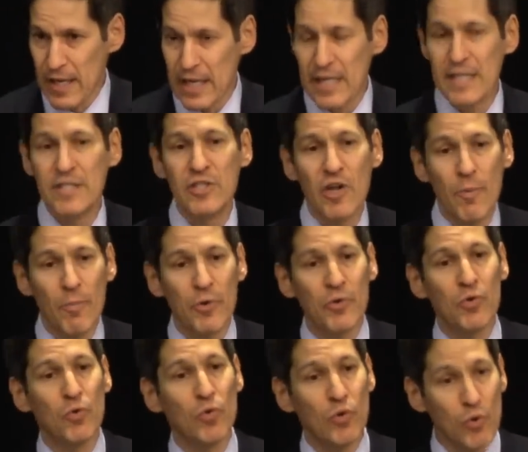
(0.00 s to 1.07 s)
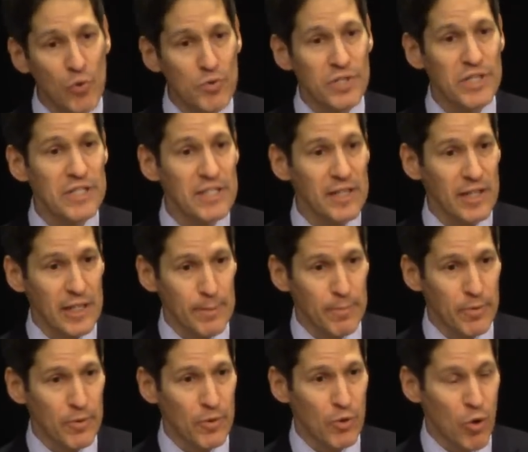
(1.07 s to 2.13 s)
is someone who loses sleep
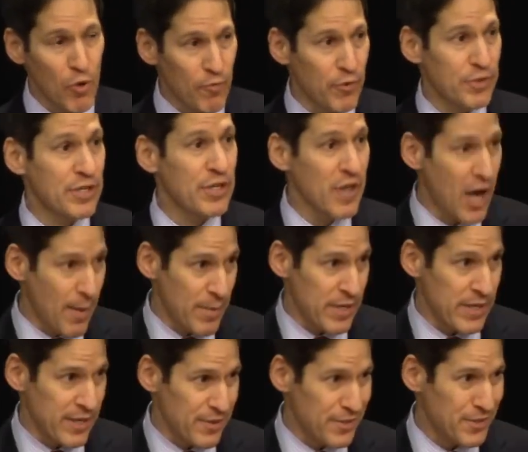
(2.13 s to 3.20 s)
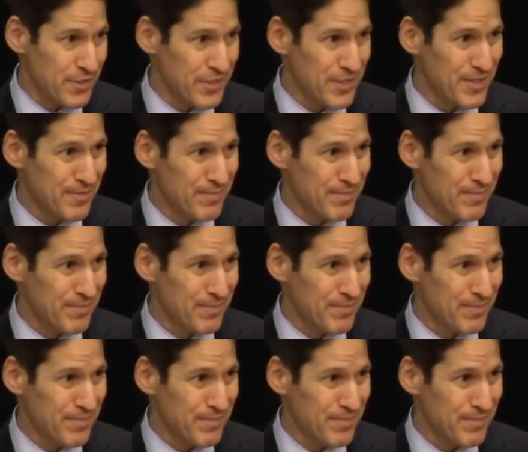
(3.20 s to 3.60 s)
over denominators